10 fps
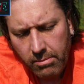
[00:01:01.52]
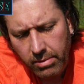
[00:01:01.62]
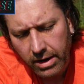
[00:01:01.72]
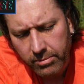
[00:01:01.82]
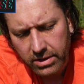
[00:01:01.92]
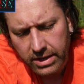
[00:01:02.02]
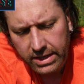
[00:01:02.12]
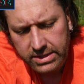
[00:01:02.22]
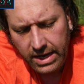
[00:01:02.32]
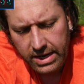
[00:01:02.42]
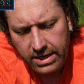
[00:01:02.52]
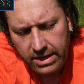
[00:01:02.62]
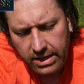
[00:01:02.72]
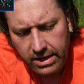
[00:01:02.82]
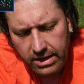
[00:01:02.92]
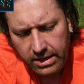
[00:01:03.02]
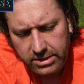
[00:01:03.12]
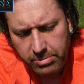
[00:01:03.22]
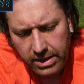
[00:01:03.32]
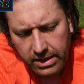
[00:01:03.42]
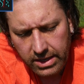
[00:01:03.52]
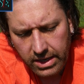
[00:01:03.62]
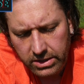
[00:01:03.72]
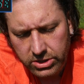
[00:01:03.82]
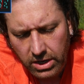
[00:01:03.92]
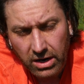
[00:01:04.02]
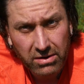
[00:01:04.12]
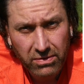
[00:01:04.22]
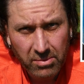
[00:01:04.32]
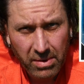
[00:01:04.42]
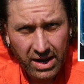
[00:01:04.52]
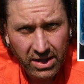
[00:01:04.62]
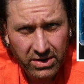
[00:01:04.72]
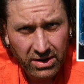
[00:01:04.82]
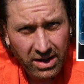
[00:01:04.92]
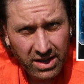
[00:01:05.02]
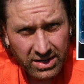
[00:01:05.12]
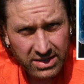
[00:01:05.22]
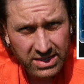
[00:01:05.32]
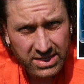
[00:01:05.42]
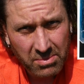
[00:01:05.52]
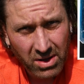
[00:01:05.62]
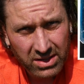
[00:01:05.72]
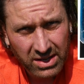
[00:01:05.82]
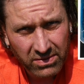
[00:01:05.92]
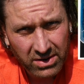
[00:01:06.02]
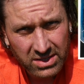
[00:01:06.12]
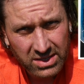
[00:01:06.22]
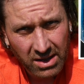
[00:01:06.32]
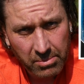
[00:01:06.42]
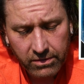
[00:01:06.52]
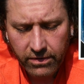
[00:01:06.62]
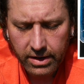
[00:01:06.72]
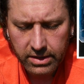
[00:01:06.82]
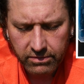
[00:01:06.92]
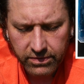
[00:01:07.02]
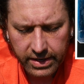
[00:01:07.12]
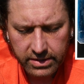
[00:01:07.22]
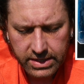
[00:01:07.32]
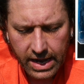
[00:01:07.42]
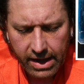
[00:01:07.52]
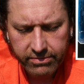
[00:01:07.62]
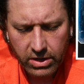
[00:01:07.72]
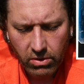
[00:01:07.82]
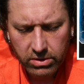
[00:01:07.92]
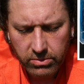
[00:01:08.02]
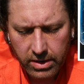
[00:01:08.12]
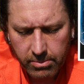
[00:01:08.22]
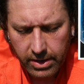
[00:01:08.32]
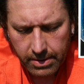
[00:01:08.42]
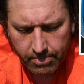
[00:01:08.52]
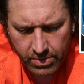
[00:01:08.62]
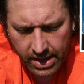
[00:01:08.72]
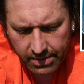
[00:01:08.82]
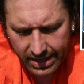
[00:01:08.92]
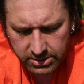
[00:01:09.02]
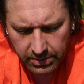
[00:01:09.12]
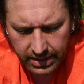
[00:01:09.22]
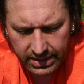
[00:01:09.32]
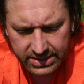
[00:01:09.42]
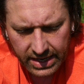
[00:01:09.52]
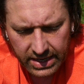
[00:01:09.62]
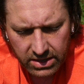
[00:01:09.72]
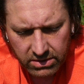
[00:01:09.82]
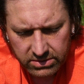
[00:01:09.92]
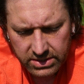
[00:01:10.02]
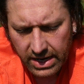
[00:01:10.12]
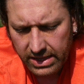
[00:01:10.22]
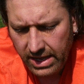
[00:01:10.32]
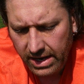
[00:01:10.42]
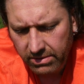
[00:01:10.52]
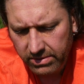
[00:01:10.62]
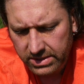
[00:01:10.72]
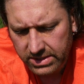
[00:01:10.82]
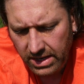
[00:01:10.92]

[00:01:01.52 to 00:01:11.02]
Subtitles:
but I'm really excited to get a nice big King Shark for my other DC Multiverse McFarlane figures. I have the old one, but that's pretty exciting news, and I thought it was